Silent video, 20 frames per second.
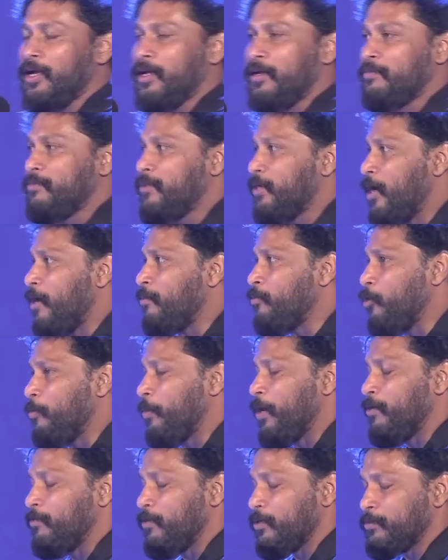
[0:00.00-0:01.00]
Ram Gopal
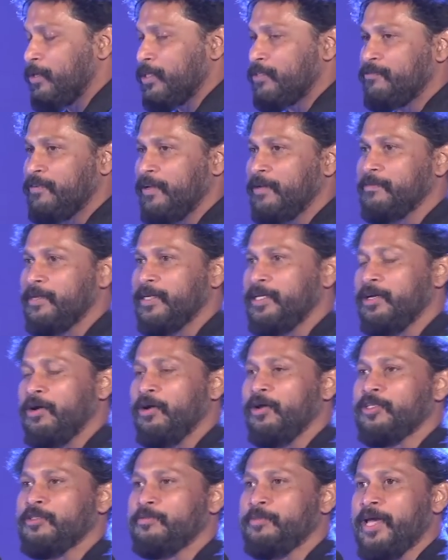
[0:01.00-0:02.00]
Verma's film, and he
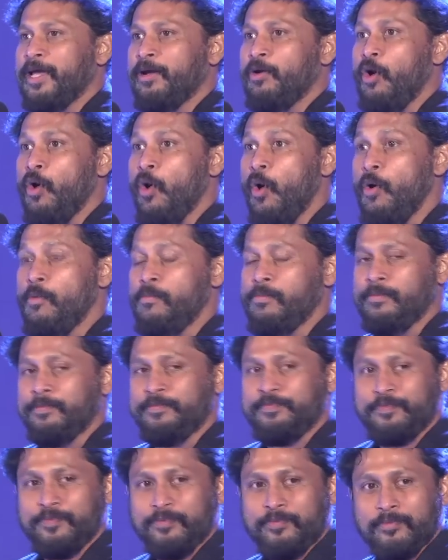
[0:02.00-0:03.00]
calls me. I go home.
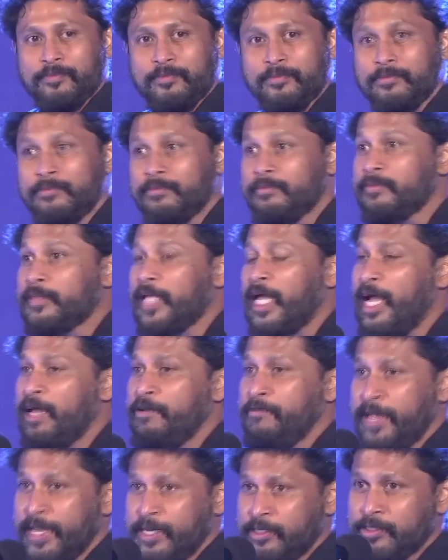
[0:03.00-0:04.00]
I
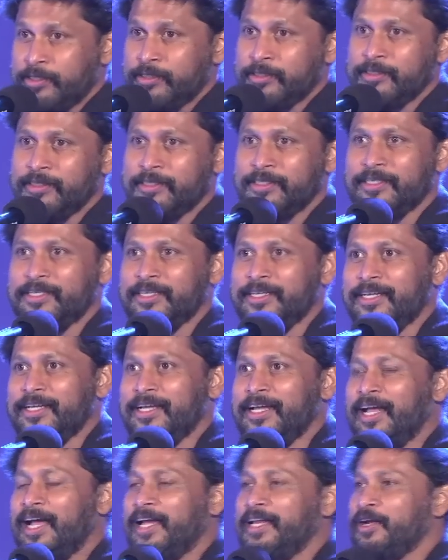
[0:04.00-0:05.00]
wait,
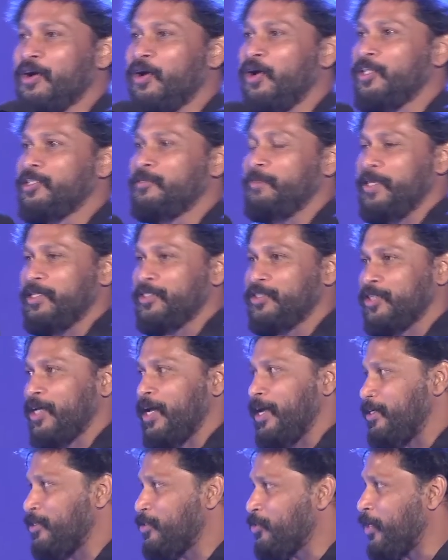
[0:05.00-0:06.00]
and he calls me inside
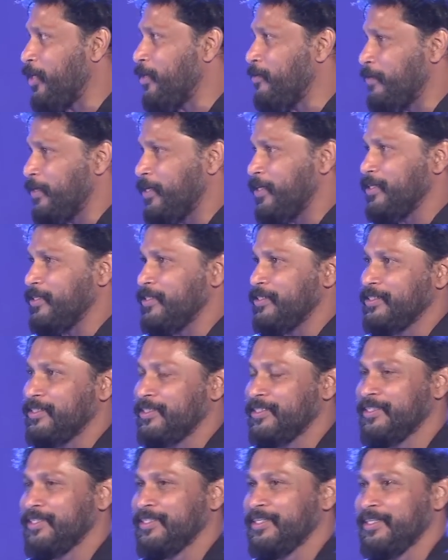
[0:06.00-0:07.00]
straight away.
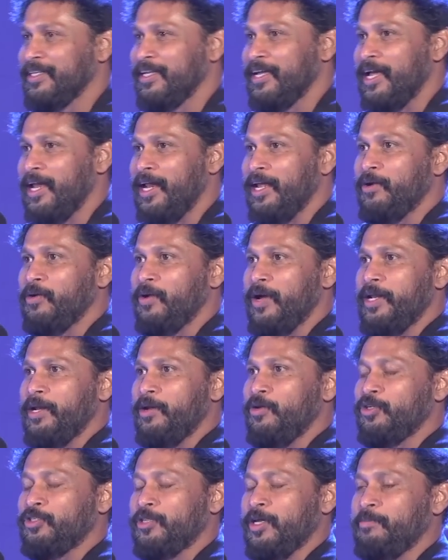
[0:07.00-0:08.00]
And I go, and he
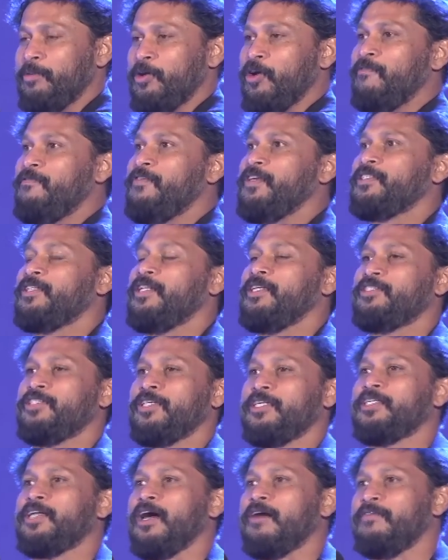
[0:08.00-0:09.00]
looks at me. Obviously, it's a
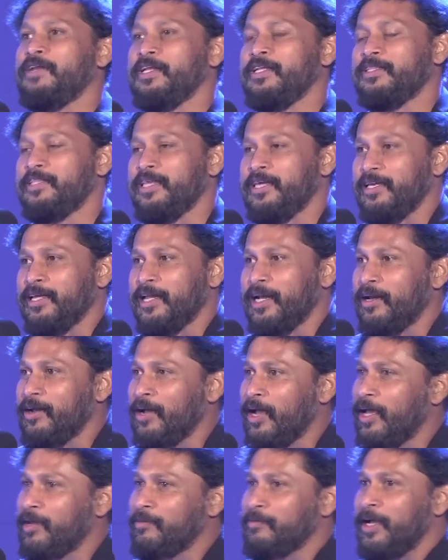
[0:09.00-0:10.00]
towering thing, and I know
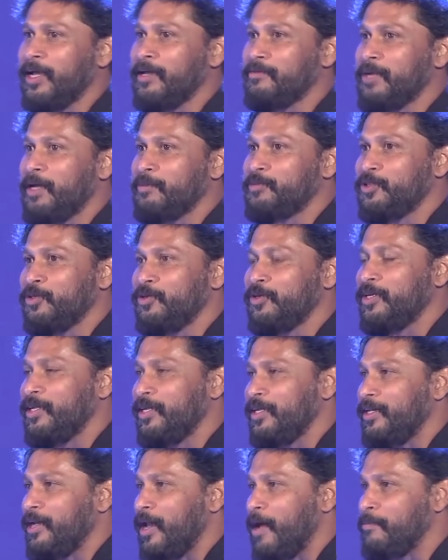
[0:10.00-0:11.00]
I'm absolutely
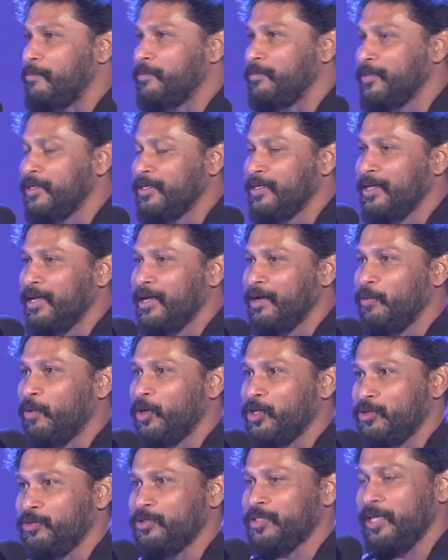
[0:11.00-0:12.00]
numb what
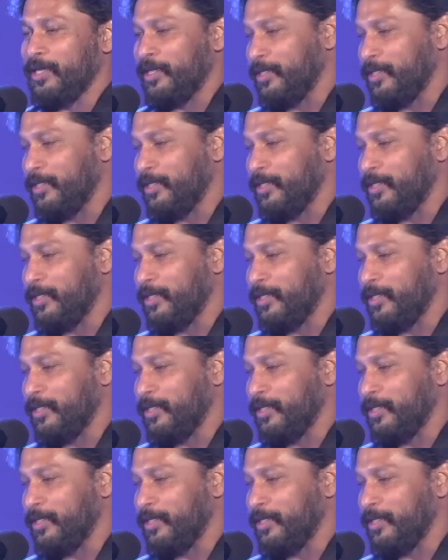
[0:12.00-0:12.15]
to say.